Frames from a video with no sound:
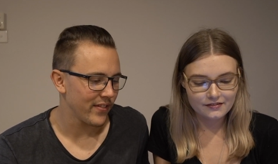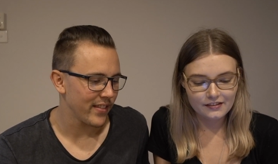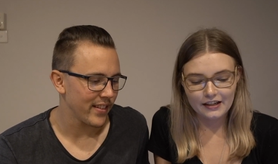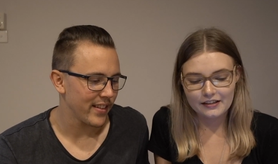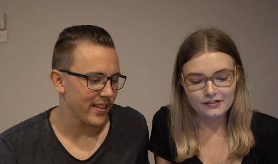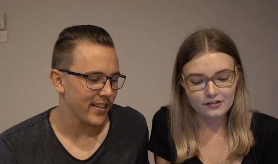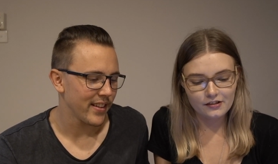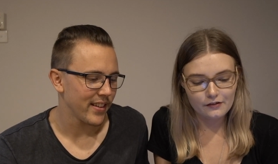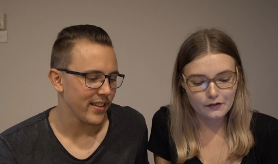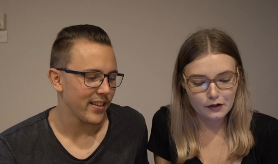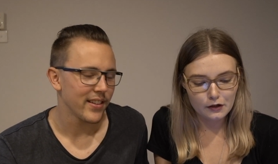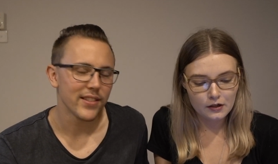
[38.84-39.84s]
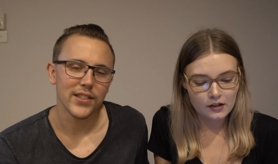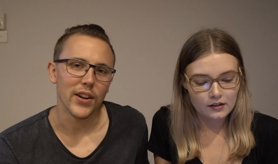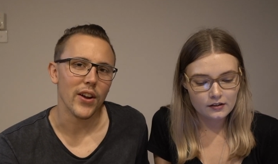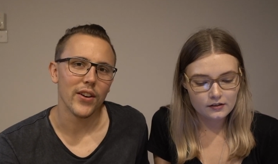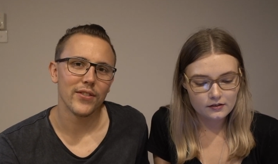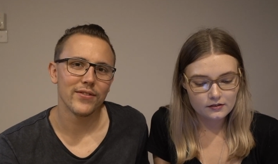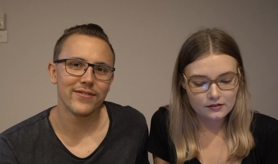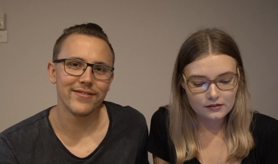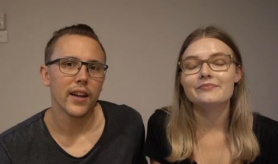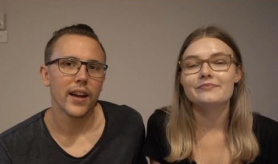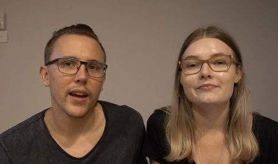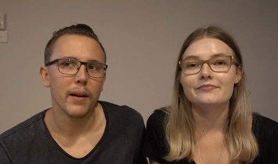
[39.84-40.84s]
Speaker 1: Yes, I never.
Speaker 2: So no.
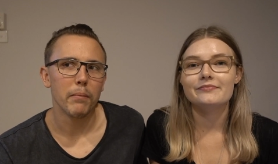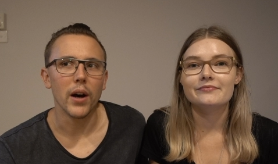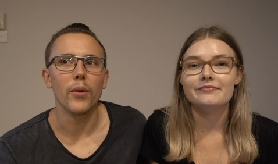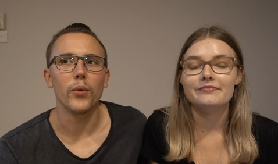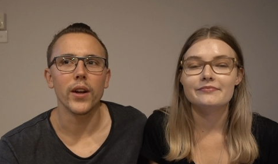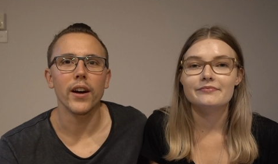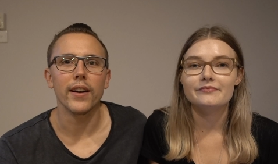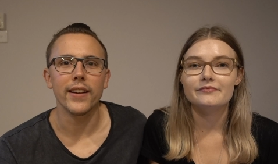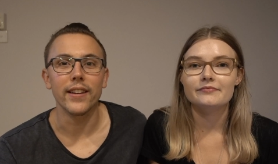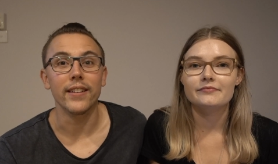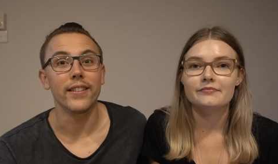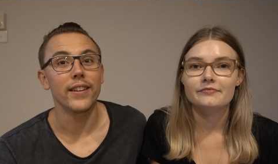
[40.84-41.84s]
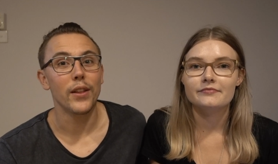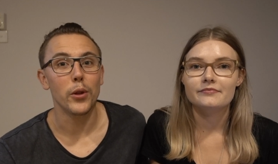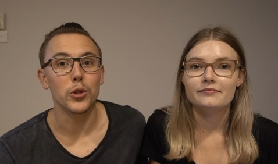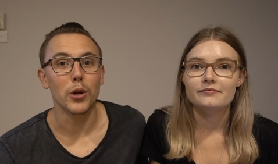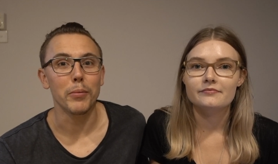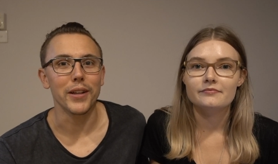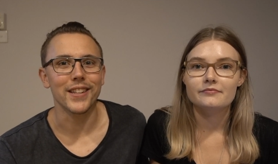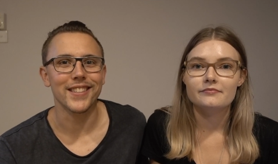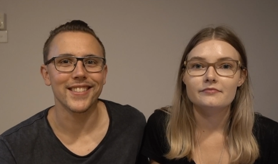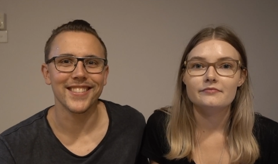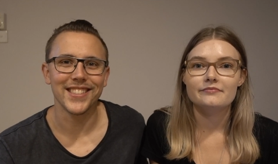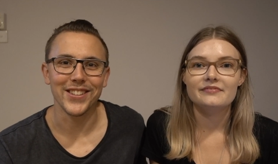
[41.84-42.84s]
But we are in the
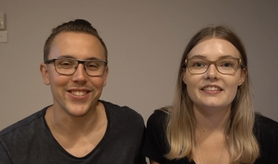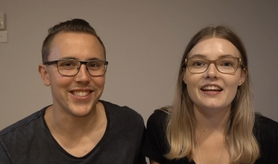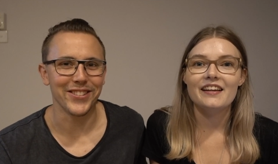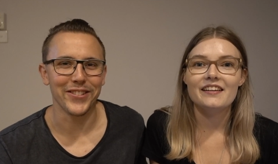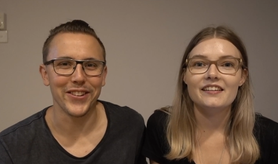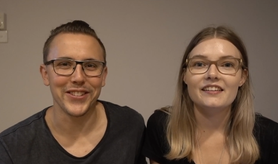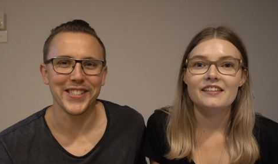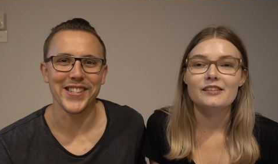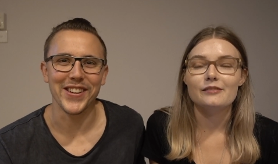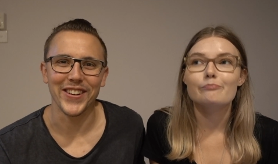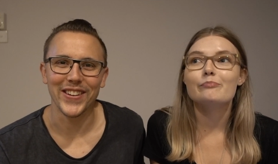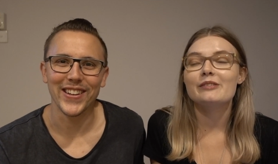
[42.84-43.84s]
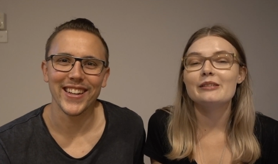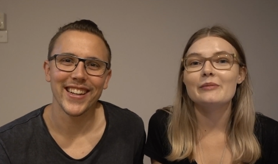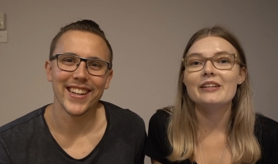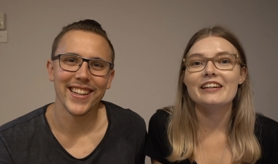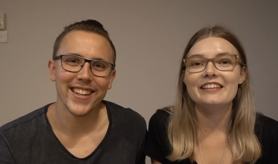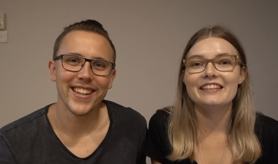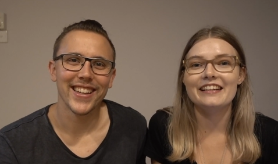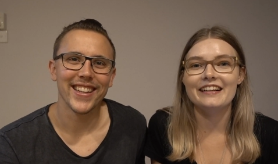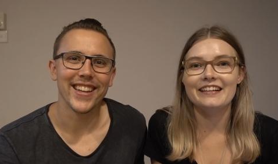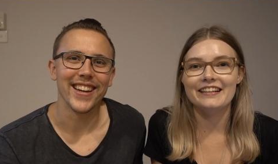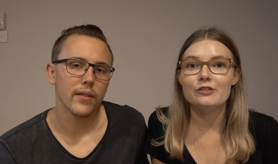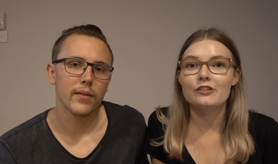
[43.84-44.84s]
tropics, so still no snow.
Speaker 1: Similar.
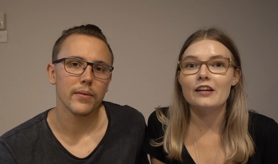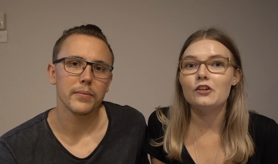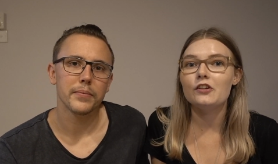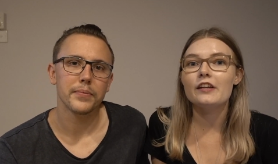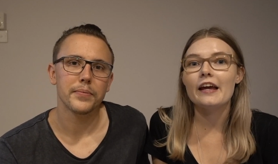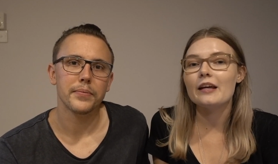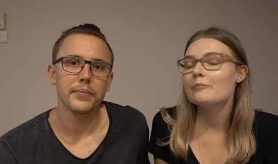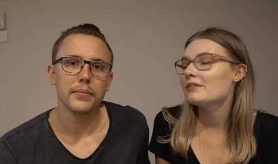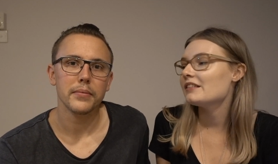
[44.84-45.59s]
Yeah. So can you name